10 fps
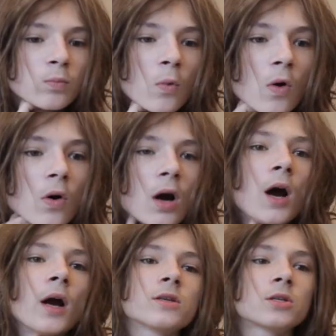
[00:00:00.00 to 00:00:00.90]
Well, all
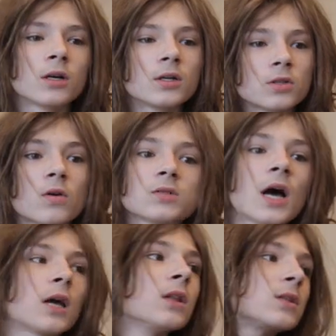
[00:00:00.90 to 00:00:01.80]
right, certain songs
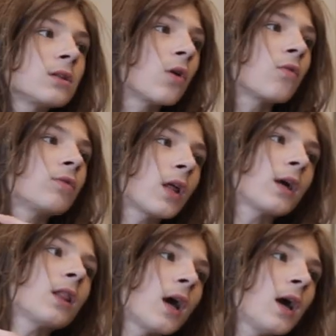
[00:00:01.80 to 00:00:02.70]
I can listen over like
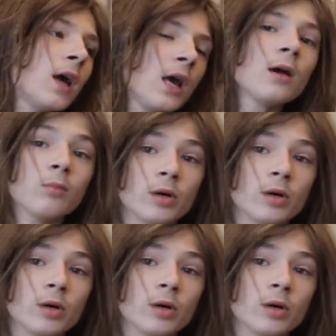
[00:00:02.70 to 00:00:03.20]
a lot. Yeah.